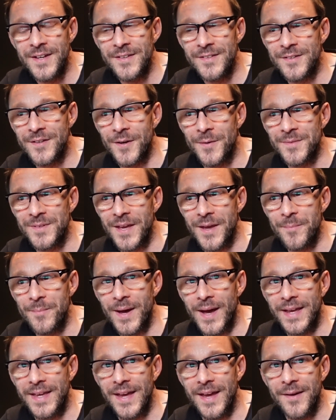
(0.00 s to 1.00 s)
Time to get
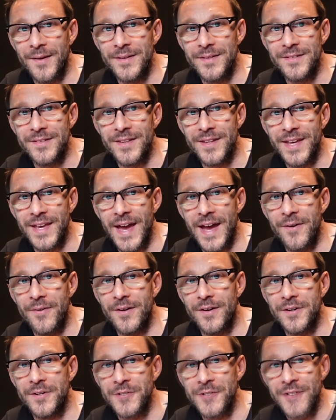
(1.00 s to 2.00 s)
back out into the
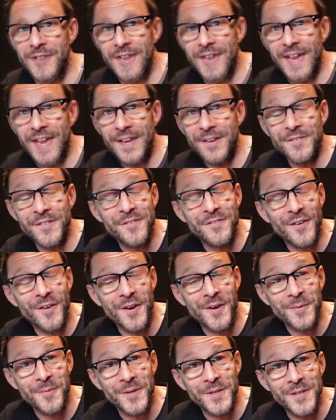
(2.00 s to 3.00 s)
garage. If you've
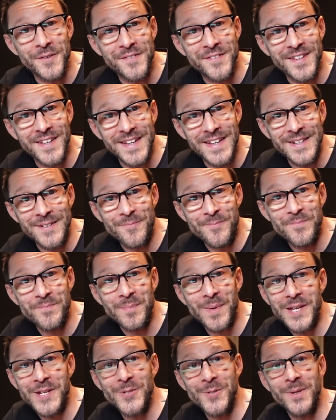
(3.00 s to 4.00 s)
liked what you've seen,
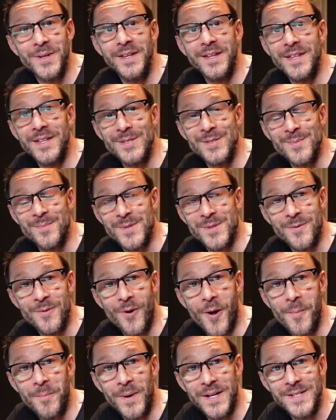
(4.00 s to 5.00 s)
make sure you hit the
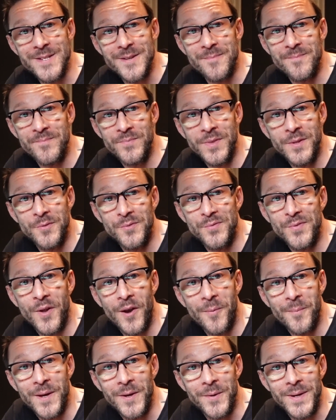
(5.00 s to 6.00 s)
subscribe button,
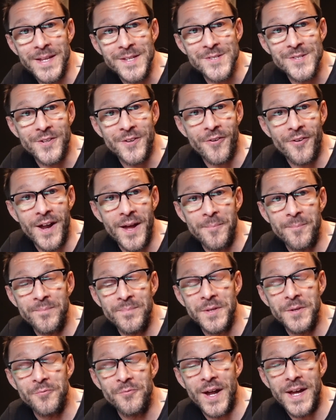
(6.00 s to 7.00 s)
follow me on Instagram,
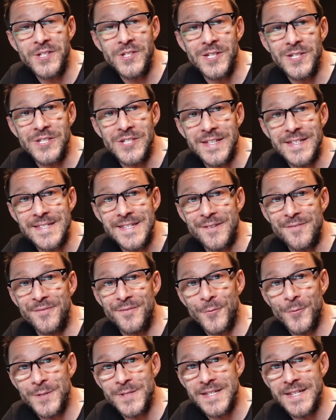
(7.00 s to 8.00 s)

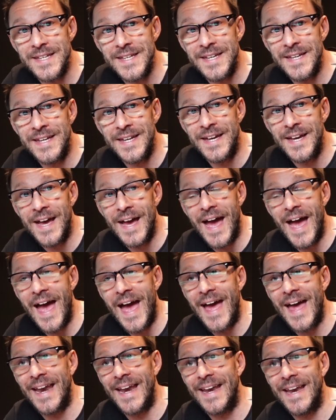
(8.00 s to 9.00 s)
GT40,
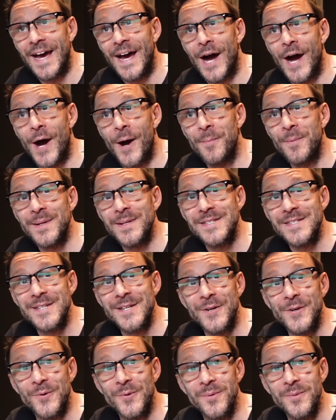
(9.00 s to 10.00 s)
and up
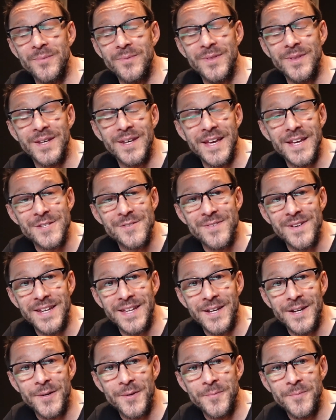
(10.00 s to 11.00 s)
until the next
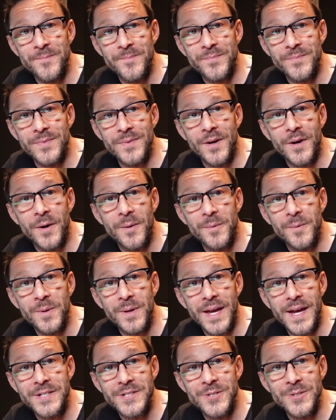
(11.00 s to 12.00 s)
video, I will
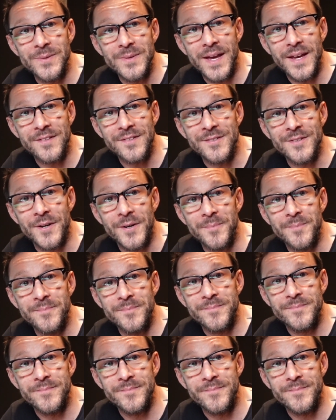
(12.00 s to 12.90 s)
catch you next time.